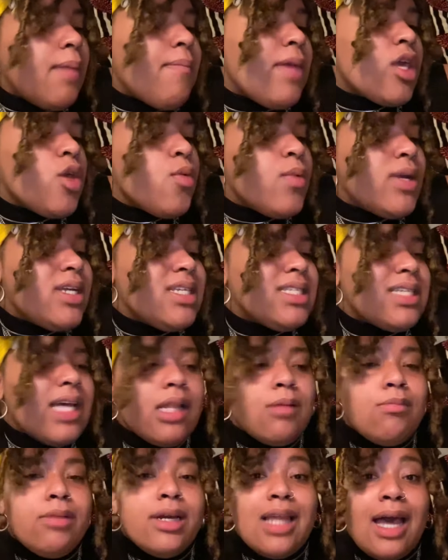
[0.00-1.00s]
make you want to
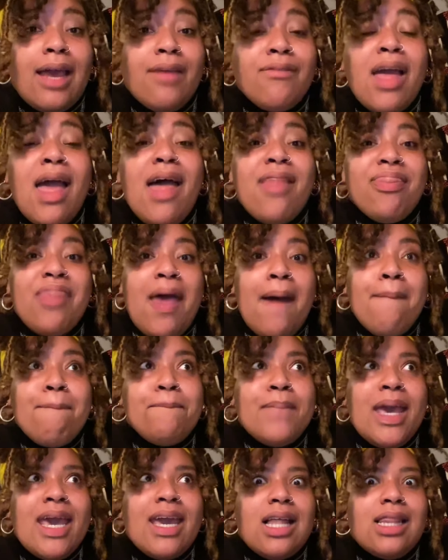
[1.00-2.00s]
celebrate life, that
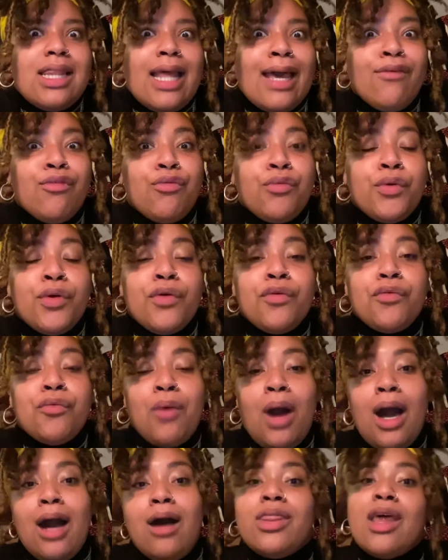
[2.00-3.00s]
make life
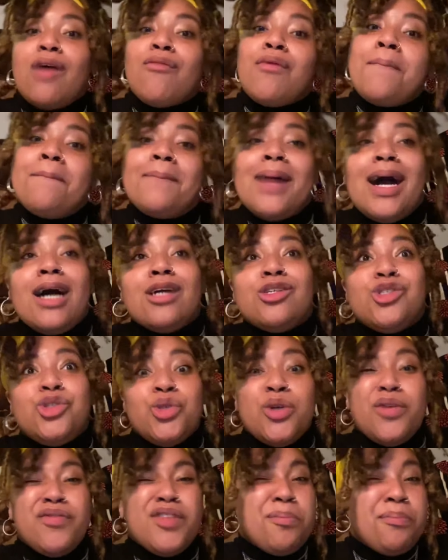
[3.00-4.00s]
worthwhile, that remind
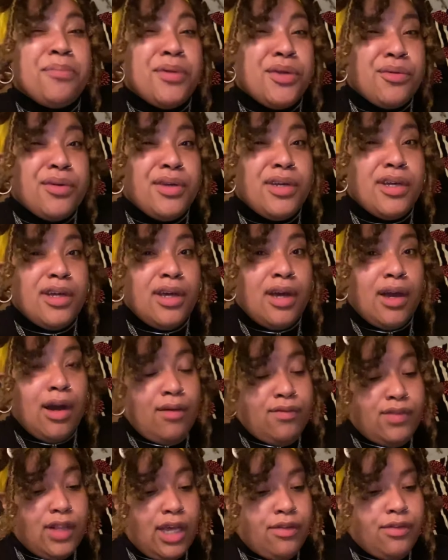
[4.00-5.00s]
you of the beauty
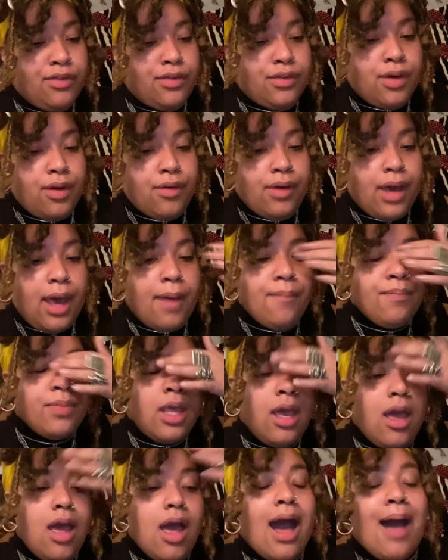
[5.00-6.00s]
of life. Okay,
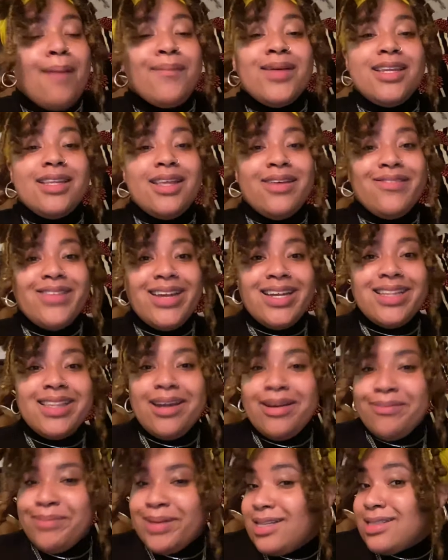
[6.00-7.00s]
I'm gonna leave it at
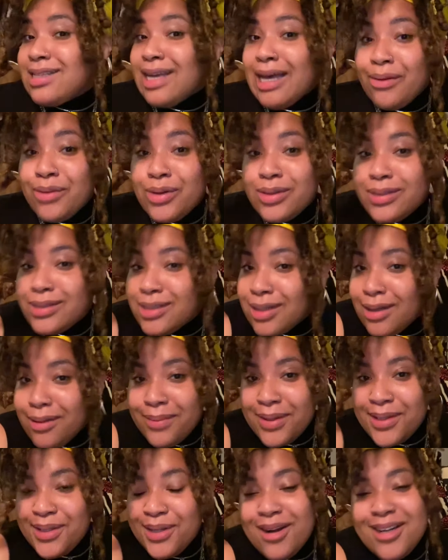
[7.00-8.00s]
there because I will start
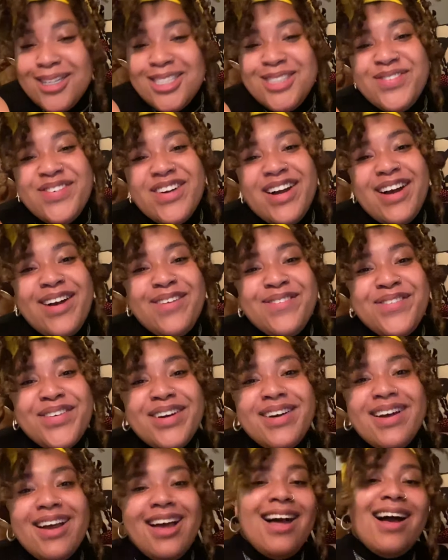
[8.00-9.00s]
pulling cards
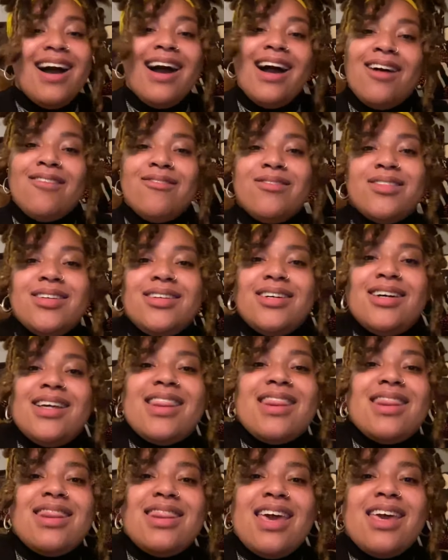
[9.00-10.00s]
forever. I want to
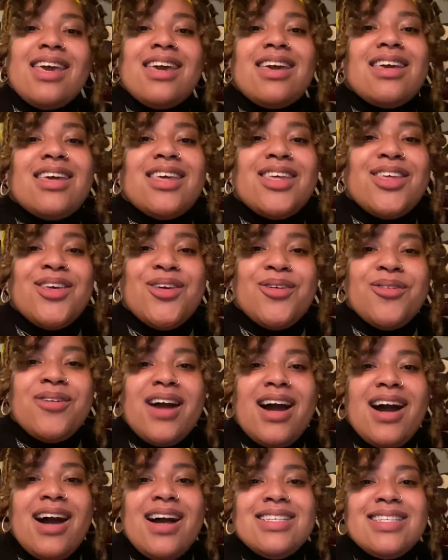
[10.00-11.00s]
thank you
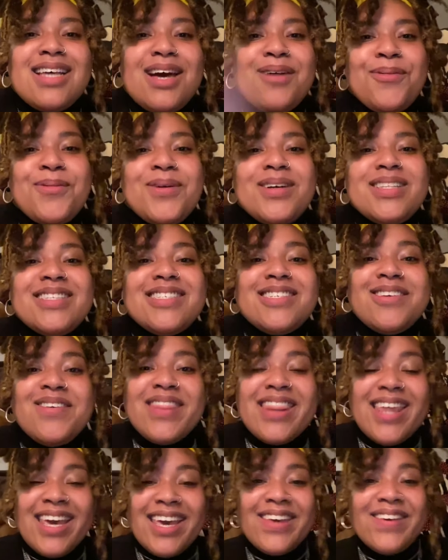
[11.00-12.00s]
guys. I want to
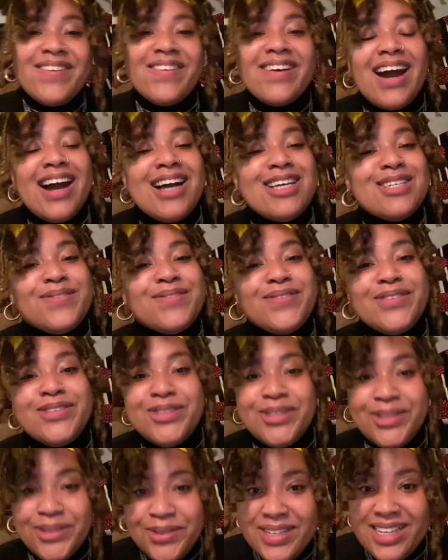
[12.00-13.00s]
thank you guys for
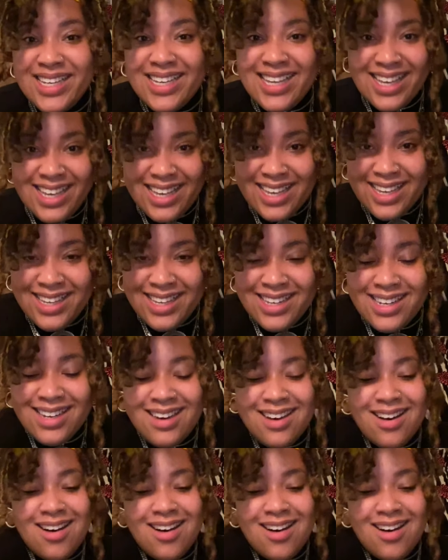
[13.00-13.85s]
tuning in.